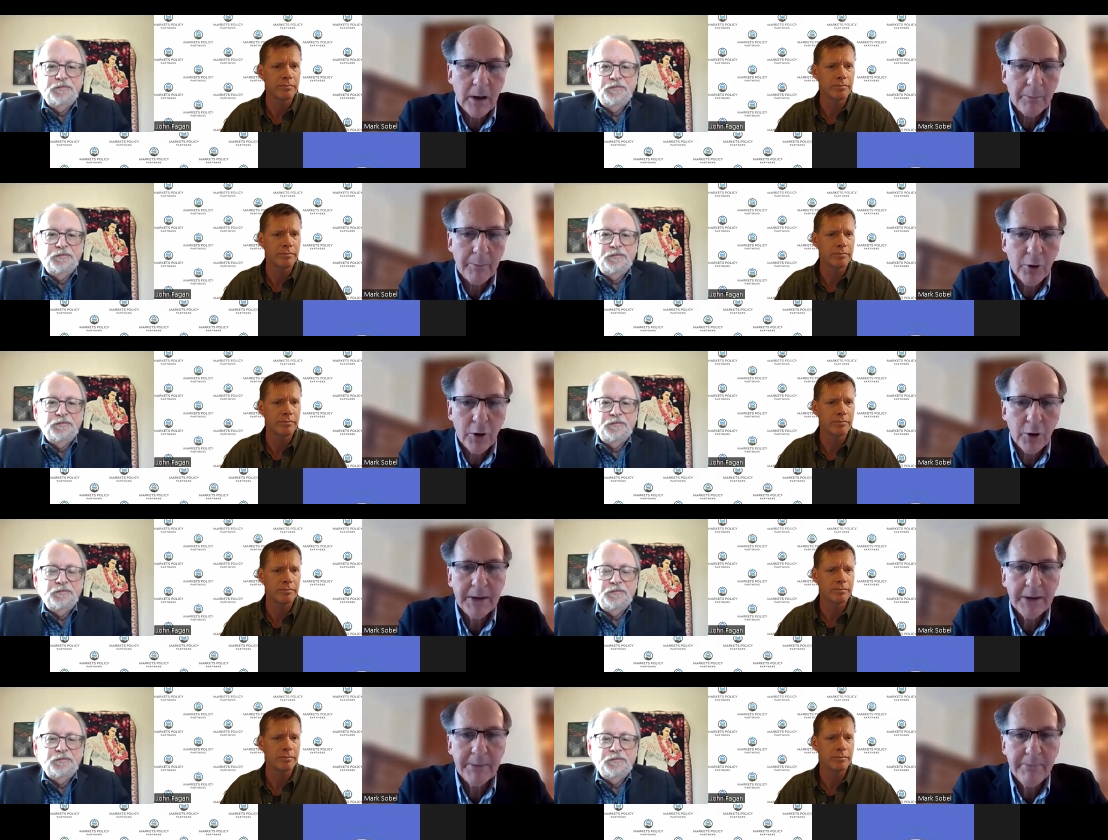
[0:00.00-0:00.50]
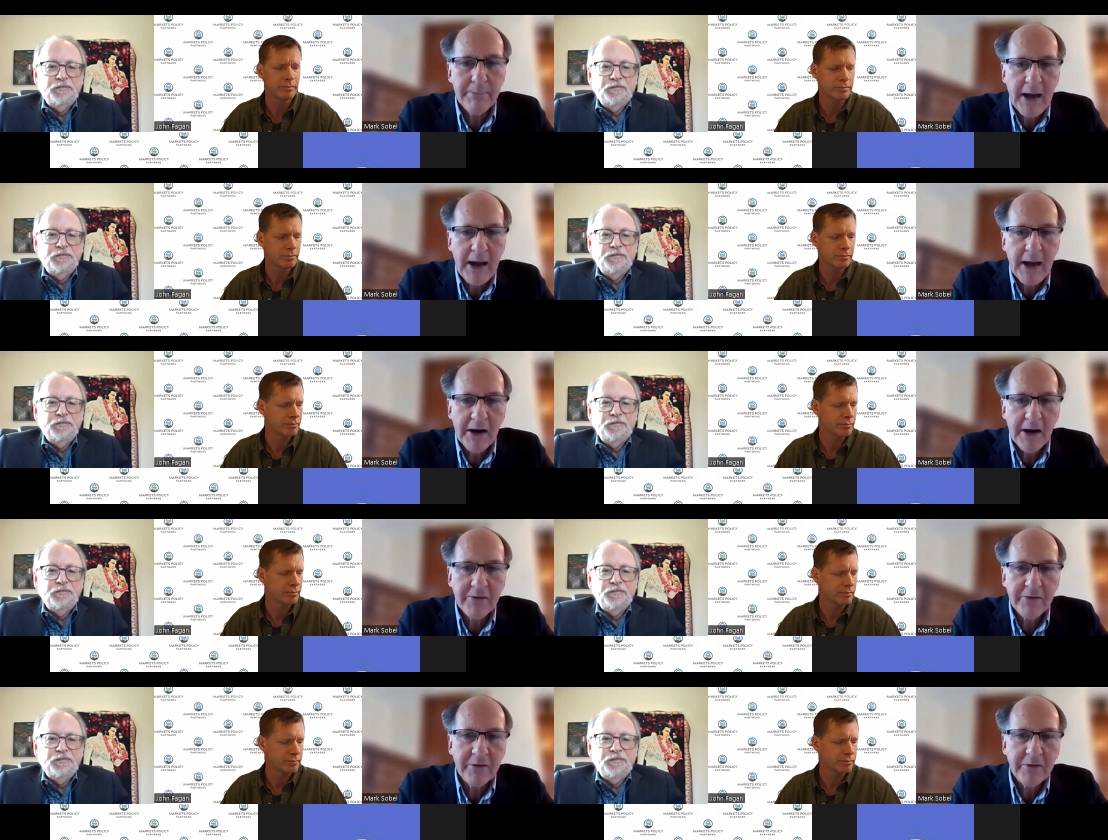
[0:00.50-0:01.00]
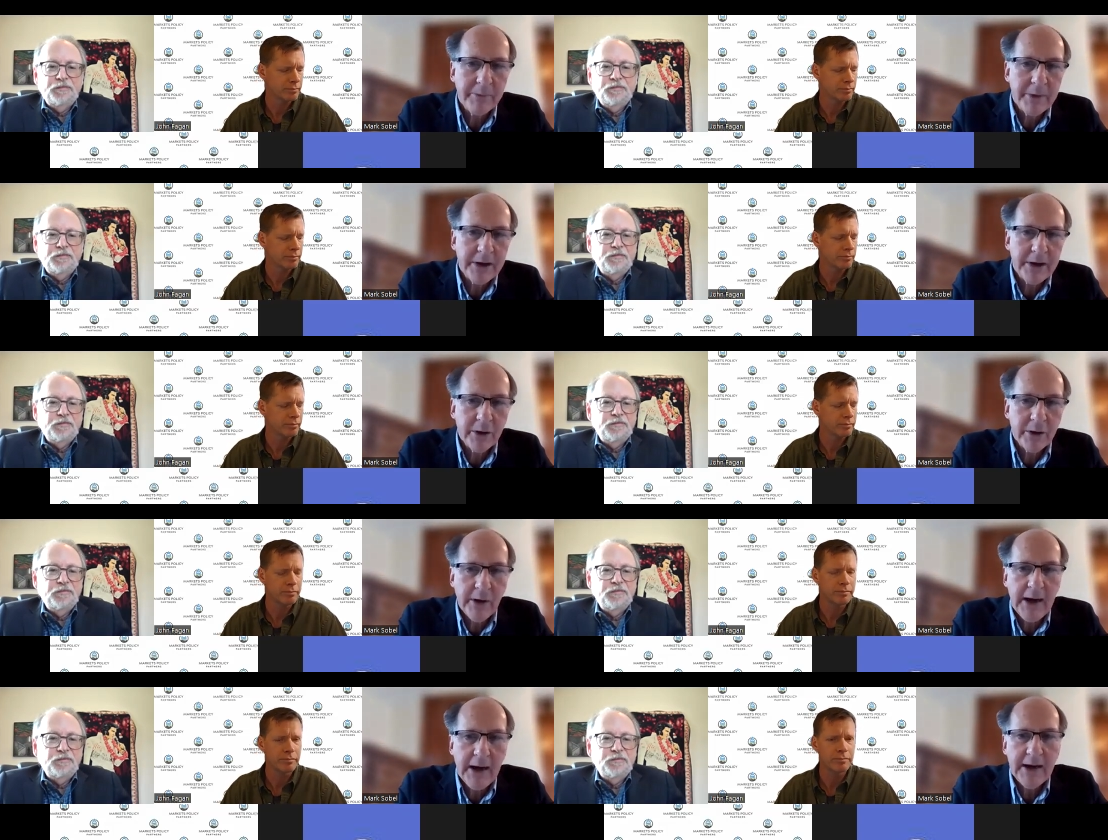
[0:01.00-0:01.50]
Speaker 1: uh, pulling back from
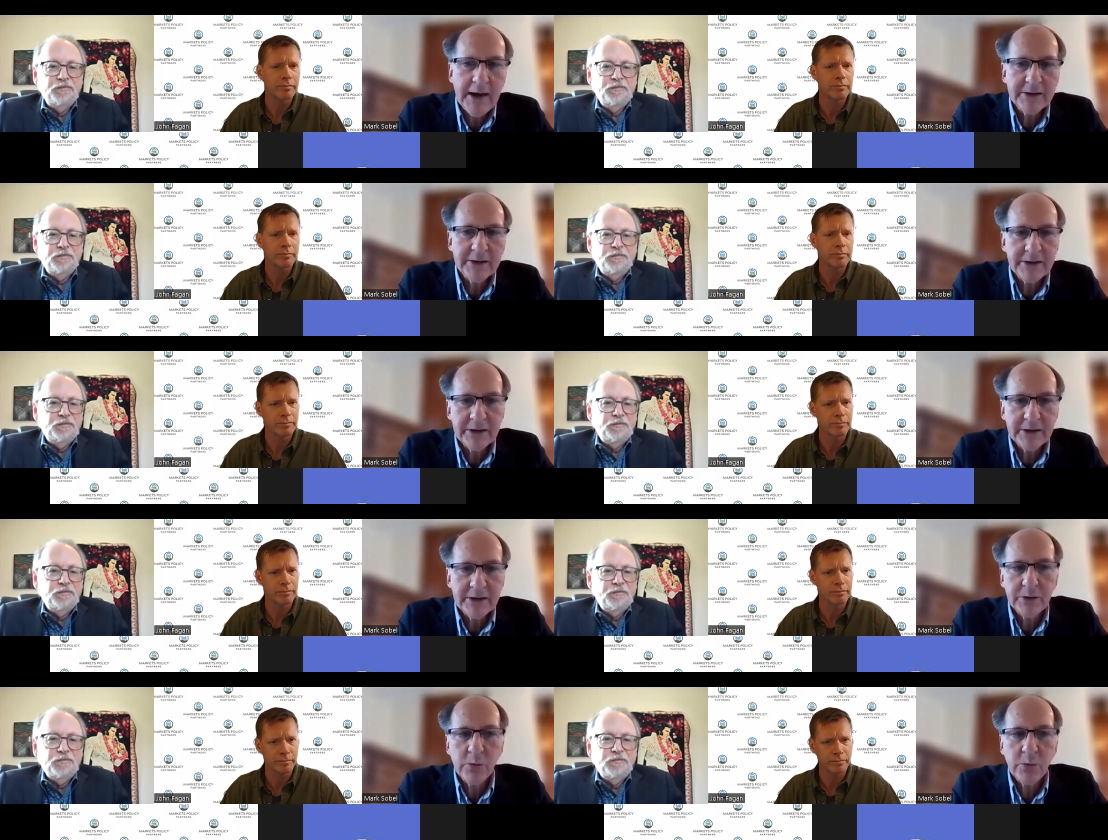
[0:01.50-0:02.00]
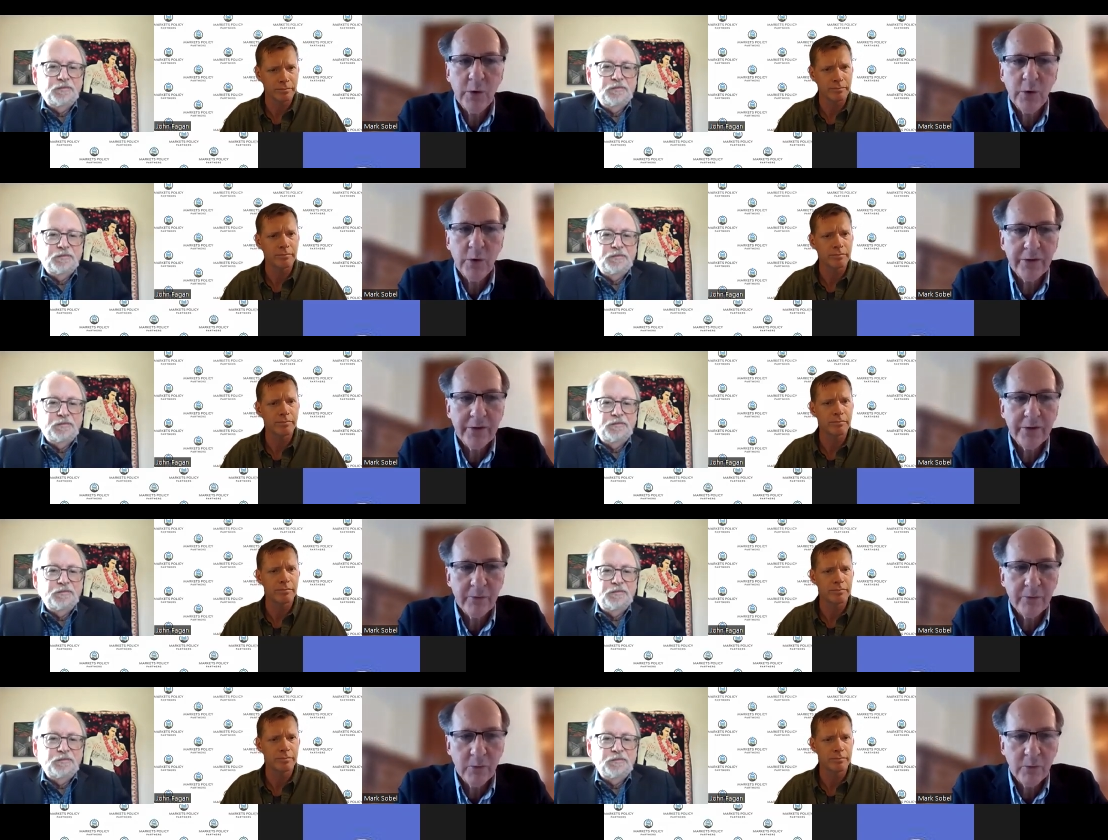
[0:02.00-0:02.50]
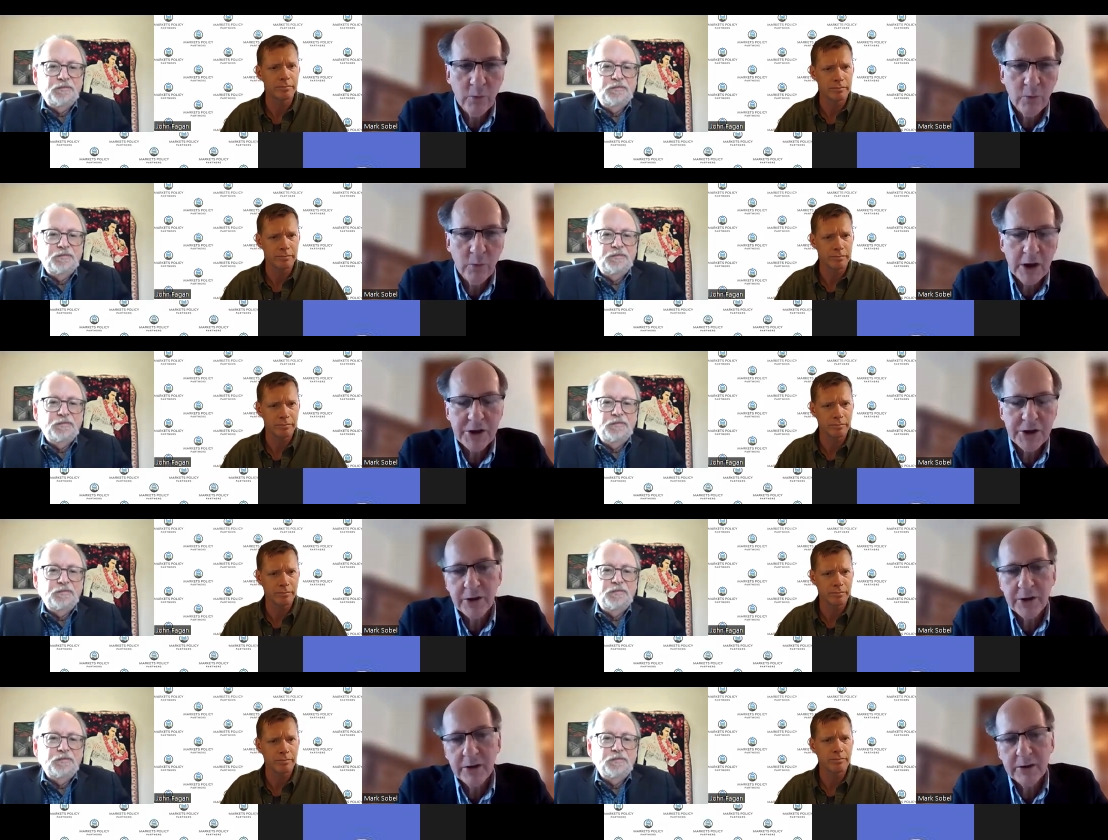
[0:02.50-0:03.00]
interacting with
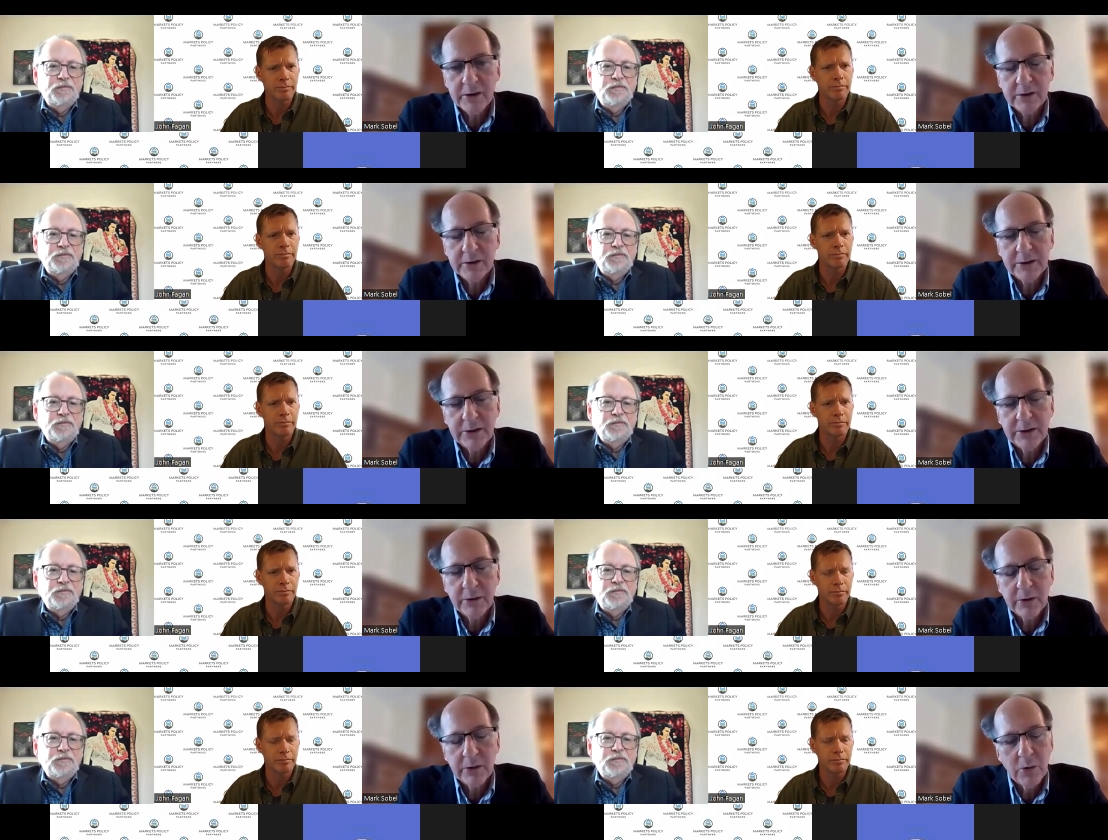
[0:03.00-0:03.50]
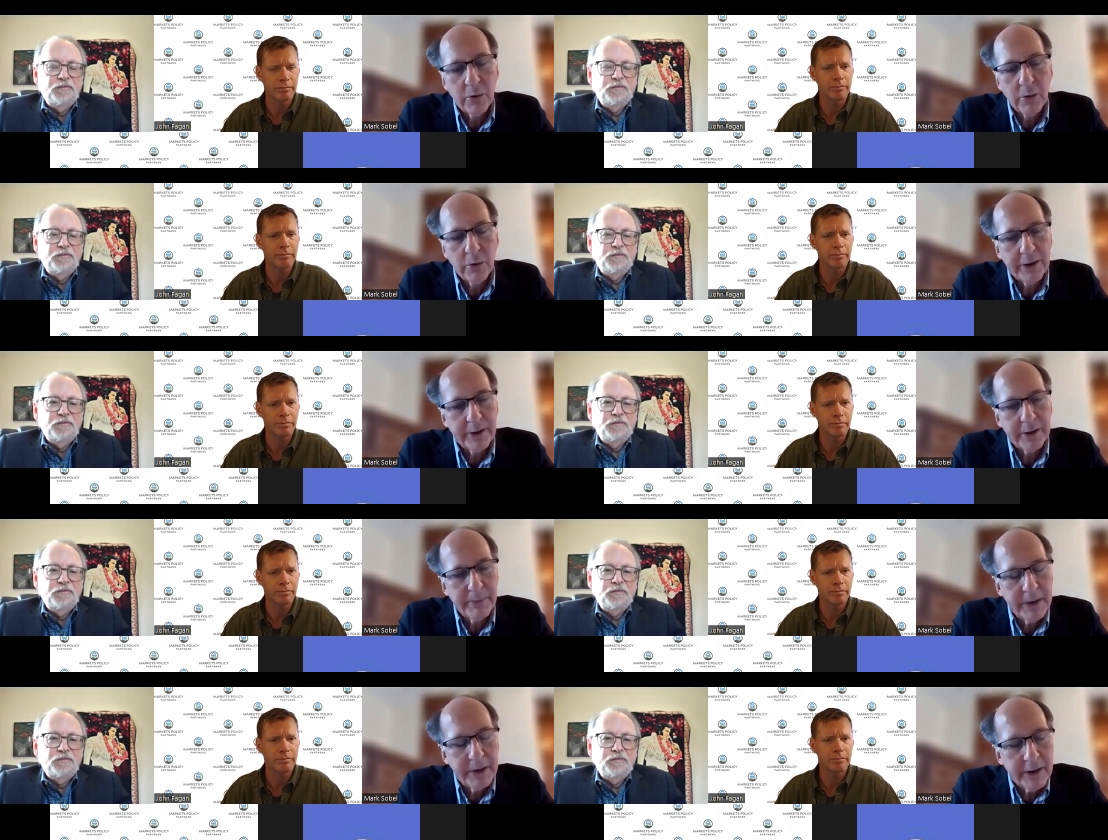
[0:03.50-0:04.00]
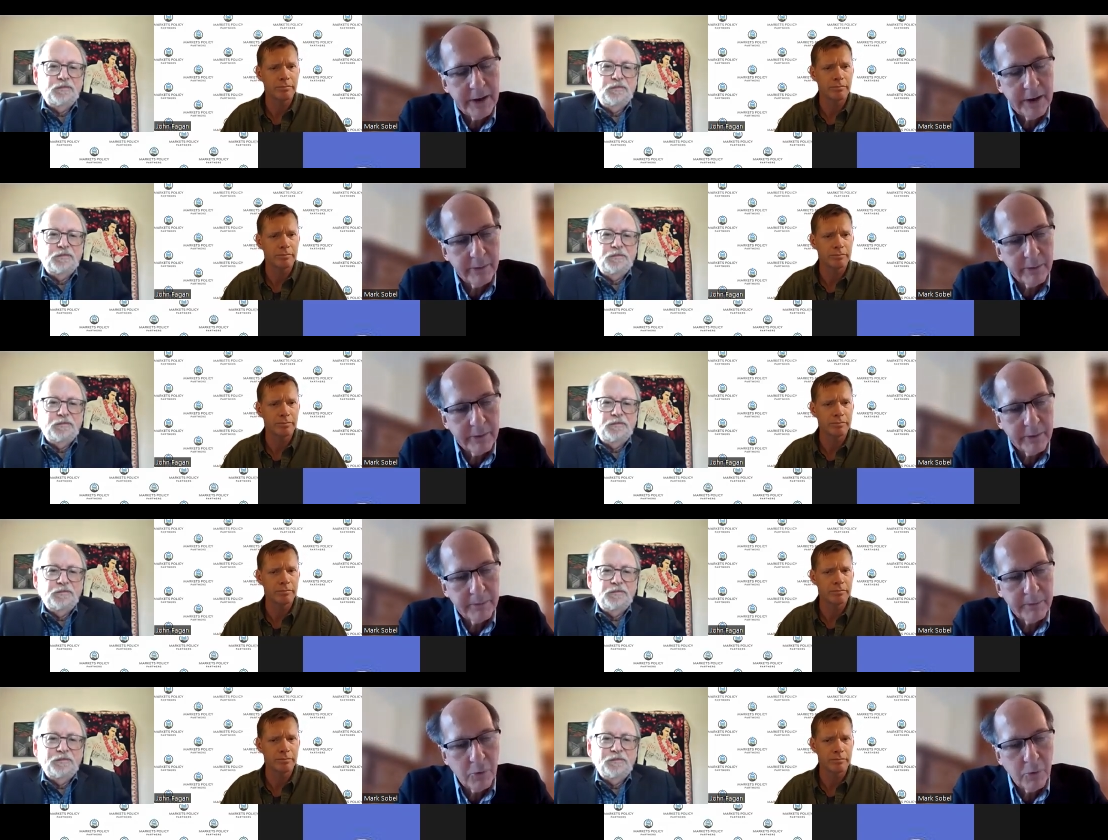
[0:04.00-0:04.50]
Russia, you know, according to media
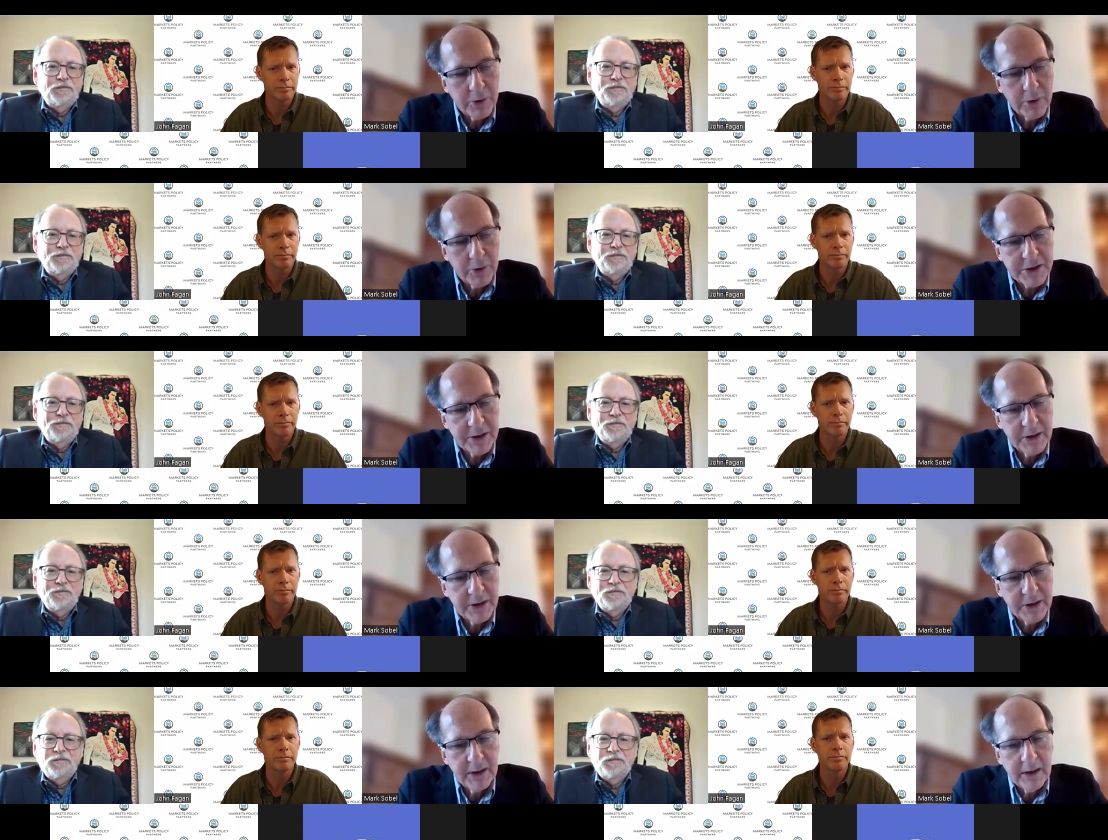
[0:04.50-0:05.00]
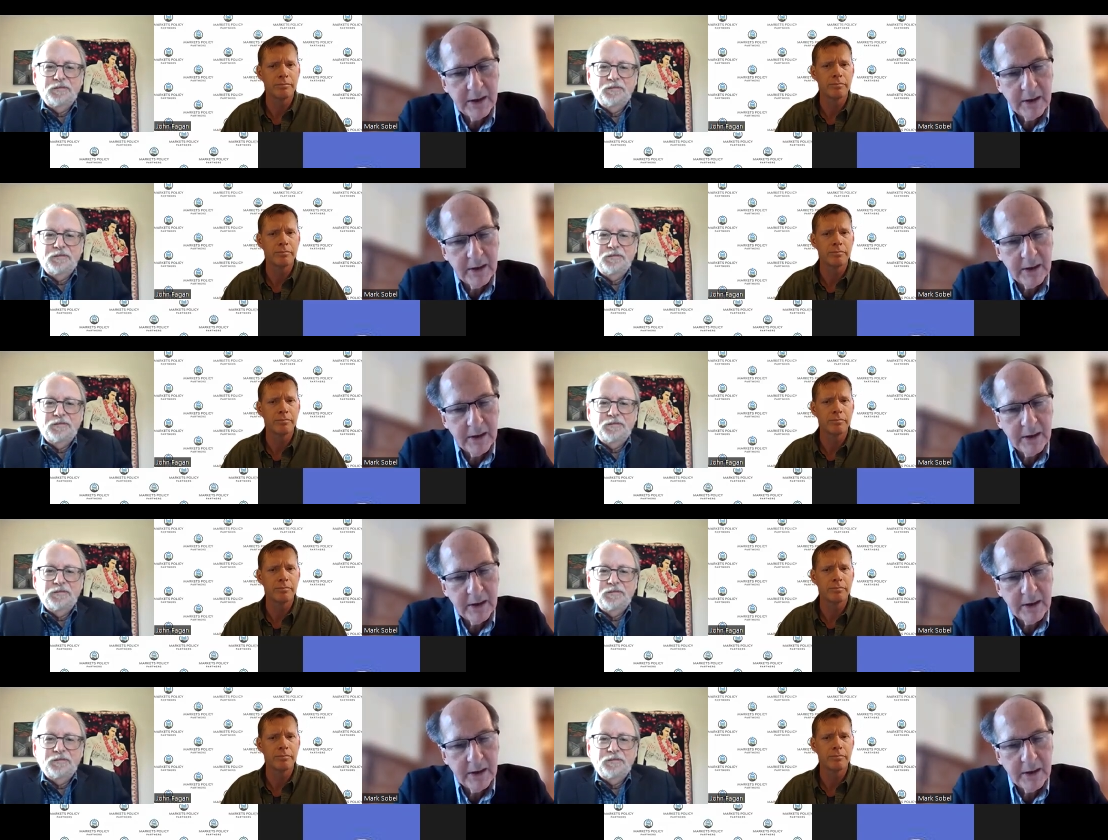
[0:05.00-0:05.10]
reports,